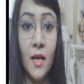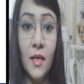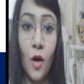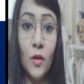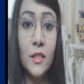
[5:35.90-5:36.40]

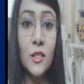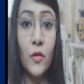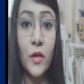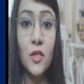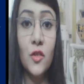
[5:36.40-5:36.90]
Now let's
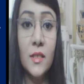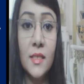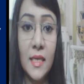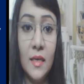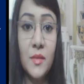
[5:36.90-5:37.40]
look into the
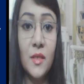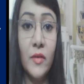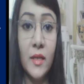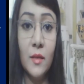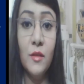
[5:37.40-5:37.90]
schemes
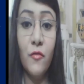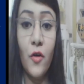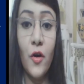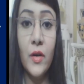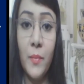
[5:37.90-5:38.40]
available
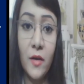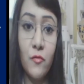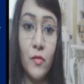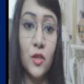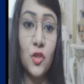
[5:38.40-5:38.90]
for
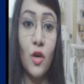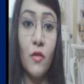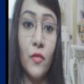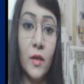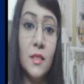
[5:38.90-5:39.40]
repatriation
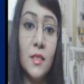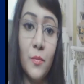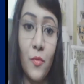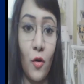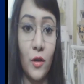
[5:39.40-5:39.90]
of funds
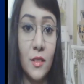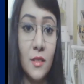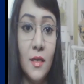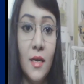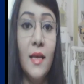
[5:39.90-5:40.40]
abroad.
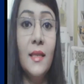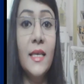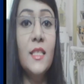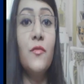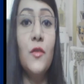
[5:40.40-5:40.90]

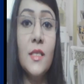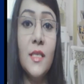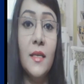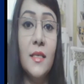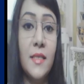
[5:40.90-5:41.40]
Let's first
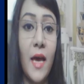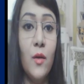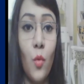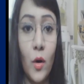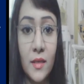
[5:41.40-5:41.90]

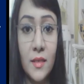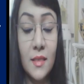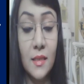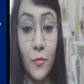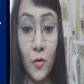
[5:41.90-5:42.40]
understand what
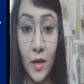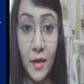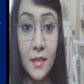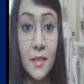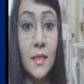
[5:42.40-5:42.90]
is
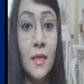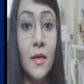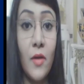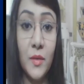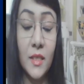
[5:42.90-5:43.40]
Liberalized
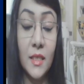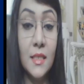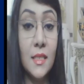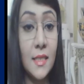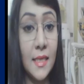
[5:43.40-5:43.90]

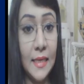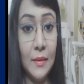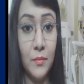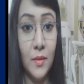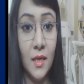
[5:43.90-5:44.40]
Remittance Scheme